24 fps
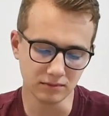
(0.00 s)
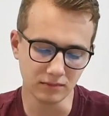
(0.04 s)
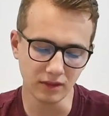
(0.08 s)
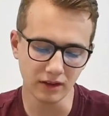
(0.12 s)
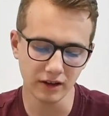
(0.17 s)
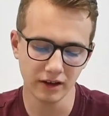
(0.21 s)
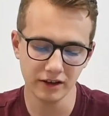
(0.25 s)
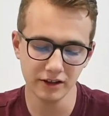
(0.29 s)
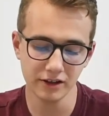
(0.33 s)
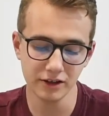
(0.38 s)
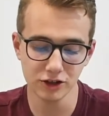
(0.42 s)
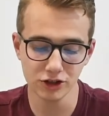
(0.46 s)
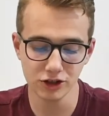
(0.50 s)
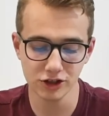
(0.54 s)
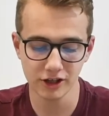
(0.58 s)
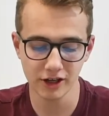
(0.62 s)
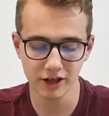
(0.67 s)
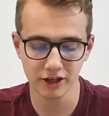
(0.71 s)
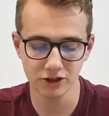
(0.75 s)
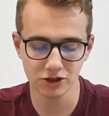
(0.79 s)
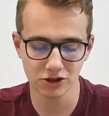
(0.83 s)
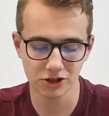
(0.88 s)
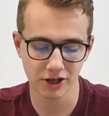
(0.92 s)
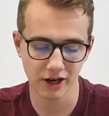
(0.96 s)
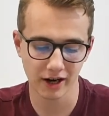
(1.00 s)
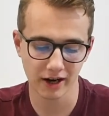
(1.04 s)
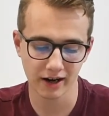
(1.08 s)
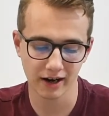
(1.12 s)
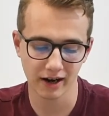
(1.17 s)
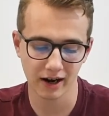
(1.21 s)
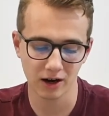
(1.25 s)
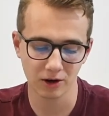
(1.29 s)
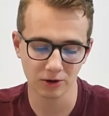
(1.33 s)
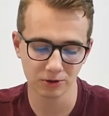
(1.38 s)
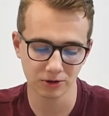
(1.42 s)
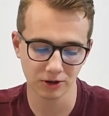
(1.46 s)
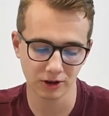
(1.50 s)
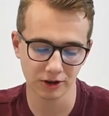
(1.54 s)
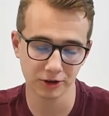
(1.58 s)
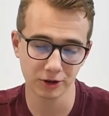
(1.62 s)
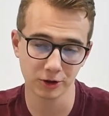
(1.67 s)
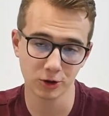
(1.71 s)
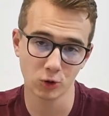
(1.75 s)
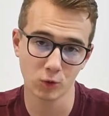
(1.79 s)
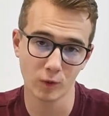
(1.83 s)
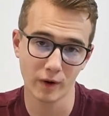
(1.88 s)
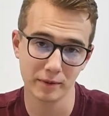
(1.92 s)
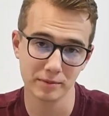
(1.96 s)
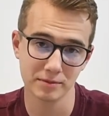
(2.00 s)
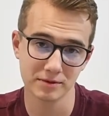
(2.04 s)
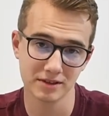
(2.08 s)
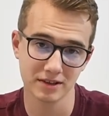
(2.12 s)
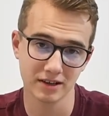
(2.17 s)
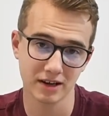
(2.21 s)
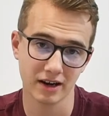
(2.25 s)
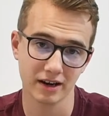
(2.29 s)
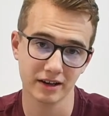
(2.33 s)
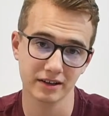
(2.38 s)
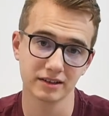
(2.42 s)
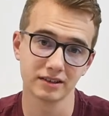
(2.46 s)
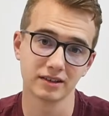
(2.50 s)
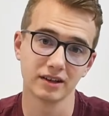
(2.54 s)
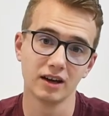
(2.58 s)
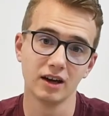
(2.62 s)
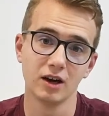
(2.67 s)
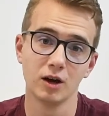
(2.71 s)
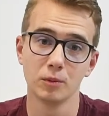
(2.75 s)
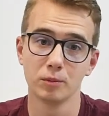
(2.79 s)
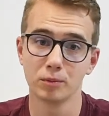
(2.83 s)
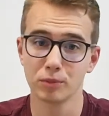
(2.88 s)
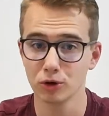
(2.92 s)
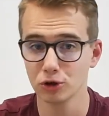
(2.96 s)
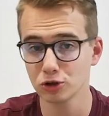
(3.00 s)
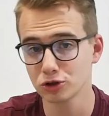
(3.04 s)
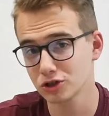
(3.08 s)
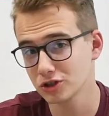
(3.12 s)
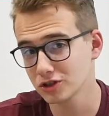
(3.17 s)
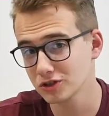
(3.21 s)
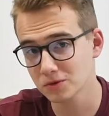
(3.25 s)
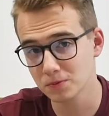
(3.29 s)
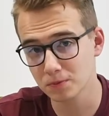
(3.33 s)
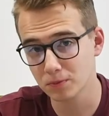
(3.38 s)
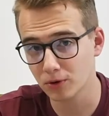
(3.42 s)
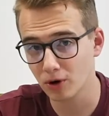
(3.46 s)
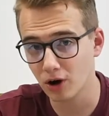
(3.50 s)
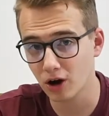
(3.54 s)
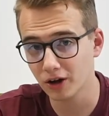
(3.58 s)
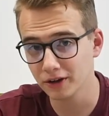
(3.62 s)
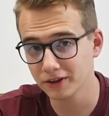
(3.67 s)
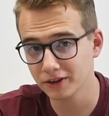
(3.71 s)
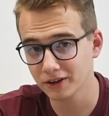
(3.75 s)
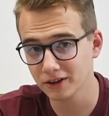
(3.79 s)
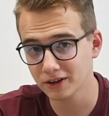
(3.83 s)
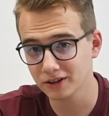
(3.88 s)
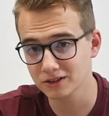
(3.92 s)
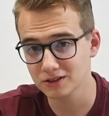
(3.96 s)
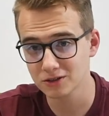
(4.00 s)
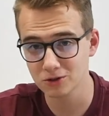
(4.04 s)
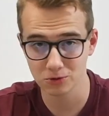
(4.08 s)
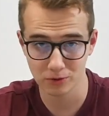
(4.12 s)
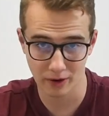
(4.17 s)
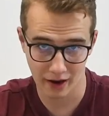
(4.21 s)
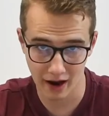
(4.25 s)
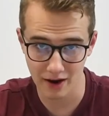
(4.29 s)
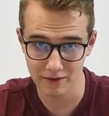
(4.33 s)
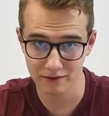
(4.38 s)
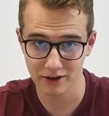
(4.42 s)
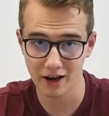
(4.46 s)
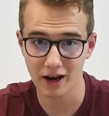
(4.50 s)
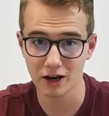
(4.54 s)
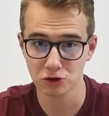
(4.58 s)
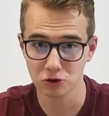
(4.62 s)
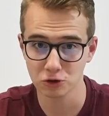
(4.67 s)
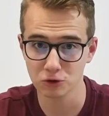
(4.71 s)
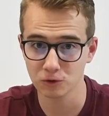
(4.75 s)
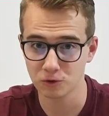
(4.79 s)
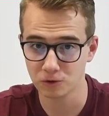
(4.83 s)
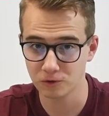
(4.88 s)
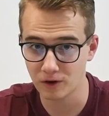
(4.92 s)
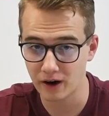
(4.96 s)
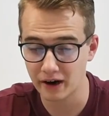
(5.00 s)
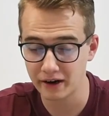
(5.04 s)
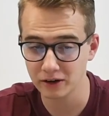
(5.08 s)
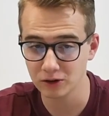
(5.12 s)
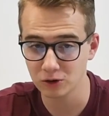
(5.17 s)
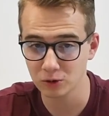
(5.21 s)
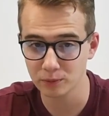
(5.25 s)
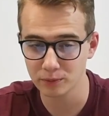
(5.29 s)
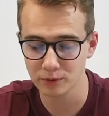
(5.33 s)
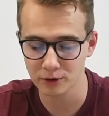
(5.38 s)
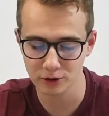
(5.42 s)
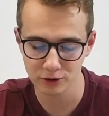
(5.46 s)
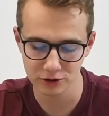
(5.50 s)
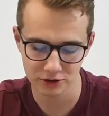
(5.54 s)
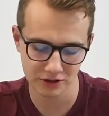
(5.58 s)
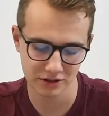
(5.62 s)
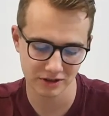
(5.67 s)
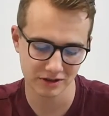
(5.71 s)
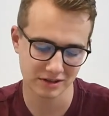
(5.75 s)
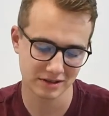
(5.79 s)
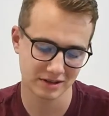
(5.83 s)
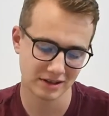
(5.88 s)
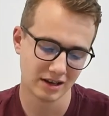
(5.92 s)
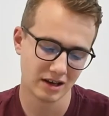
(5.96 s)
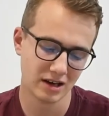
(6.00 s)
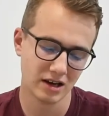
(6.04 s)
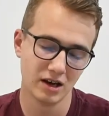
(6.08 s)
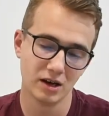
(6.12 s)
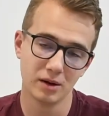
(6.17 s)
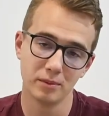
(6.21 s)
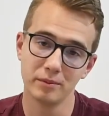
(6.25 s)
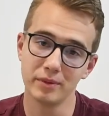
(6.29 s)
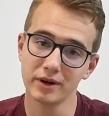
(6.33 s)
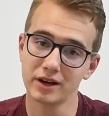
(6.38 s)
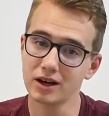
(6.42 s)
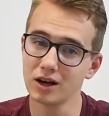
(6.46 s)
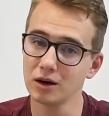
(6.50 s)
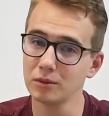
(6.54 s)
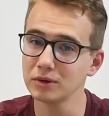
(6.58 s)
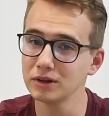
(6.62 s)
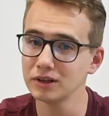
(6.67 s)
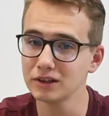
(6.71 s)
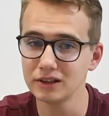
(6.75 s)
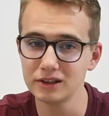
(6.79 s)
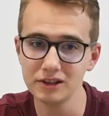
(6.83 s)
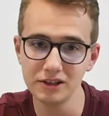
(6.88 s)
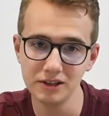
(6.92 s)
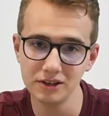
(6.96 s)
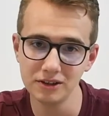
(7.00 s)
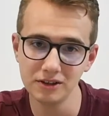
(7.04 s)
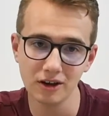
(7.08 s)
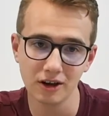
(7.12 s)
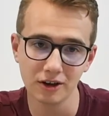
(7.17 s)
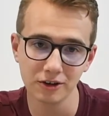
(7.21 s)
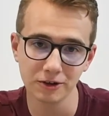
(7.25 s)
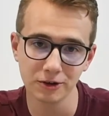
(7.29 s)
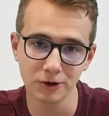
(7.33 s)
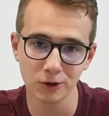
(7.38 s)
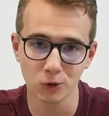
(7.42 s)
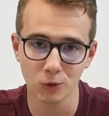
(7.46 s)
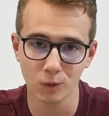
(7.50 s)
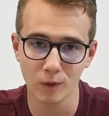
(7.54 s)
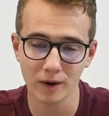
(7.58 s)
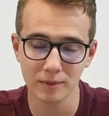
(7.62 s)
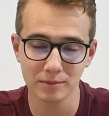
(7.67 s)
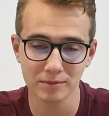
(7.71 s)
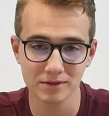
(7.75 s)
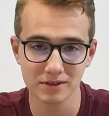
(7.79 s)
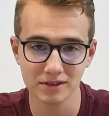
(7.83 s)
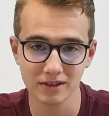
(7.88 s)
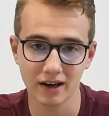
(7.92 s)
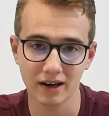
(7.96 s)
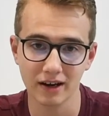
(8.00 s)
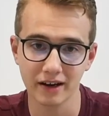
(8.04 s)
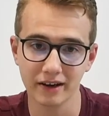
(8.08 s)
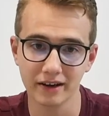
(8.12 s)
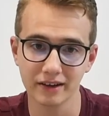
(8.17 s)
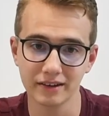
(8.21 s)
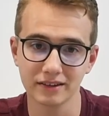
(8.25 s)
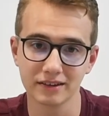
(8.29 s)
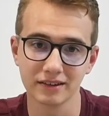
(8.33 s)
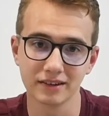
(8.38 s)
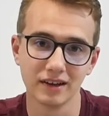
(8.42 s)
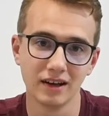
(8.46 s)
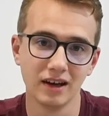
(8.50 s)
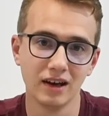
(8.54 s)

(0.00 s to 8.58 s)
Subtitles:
initiate checkout on your website, purchase products, so have an actual final purchase, become a lead on your website.